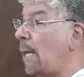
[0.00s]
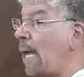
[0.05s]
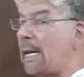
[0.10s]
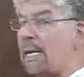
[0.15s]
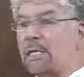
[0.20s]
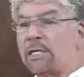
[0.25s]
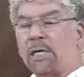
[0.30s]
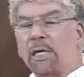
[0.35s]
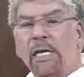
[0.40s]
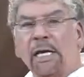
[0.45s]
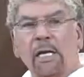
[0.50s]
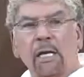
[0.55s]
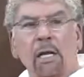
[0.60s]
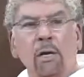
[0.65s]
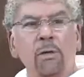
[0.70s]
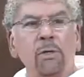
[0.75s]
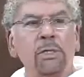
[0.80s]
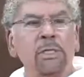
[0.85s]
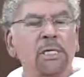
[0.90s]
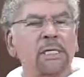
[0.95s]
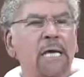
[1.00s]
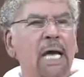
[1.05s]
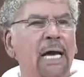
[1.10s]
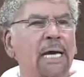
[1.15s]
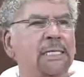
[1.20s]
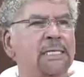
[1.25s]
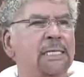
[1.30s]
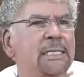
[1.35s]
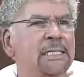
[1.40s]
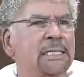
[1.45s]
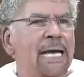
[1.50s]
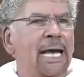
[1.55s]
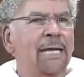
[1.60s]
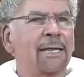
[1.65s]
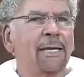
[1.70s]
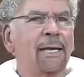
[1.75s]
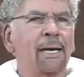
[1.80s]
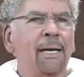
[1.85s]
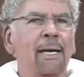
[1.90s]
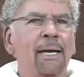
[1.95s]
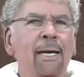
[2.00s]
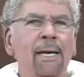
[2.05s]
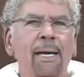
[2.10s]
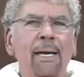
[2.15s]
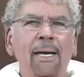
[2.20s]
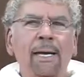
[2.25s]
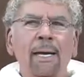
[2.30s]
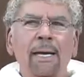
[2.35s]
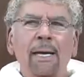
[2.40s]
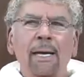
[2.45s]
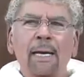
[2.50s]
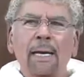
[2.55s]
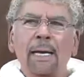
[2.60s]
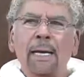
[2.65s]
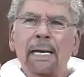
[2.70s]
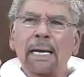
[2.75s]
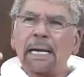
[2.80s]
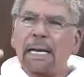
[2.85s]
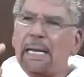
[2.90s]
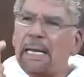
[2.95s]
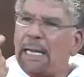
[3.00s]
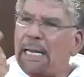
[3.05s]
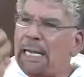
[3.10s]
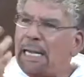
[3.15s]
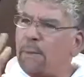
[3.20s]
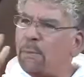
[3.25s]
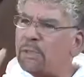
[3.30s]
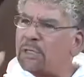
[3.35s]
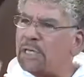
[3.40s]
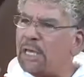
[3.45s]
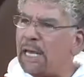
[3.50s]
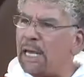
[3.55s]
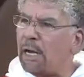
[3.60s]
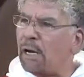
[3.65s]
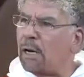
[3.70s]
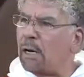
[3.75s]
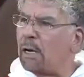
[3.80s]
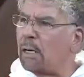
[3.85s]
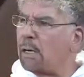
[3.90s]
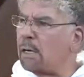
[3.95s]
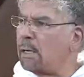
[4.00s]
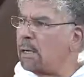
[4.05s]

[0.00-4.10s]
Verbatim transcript: And until he closed his eyes in death, he was there,